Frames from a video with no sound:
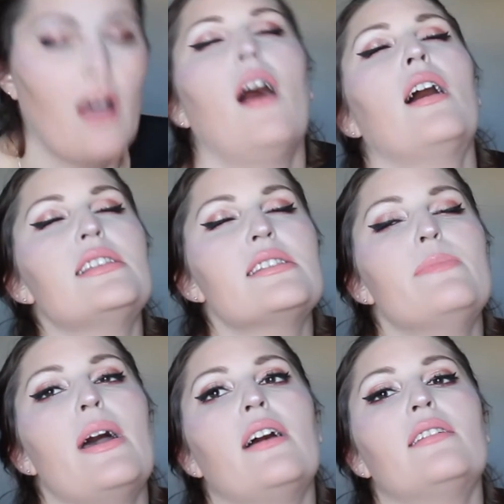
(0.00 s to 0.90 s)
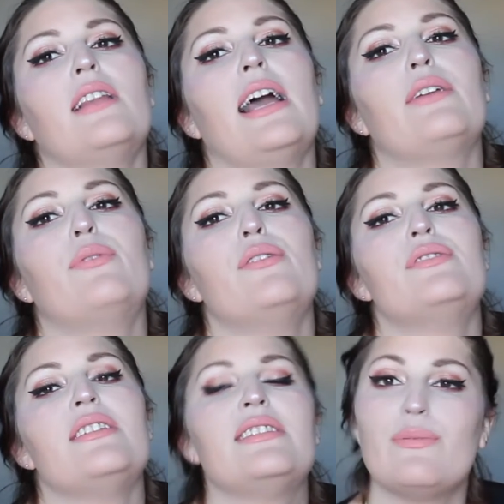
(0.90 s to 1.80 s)
Oh, it smelled like
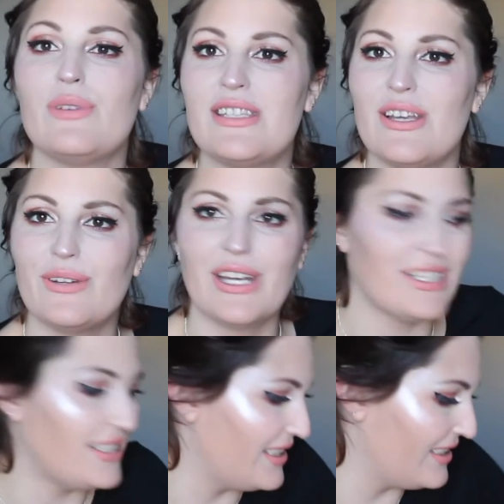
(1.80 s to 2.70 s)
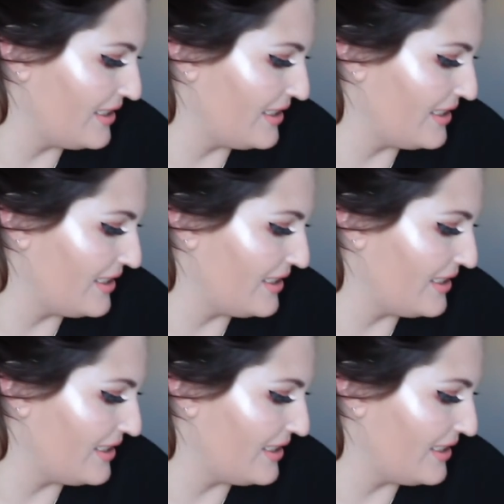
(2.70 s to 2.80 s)
roses. It was so good.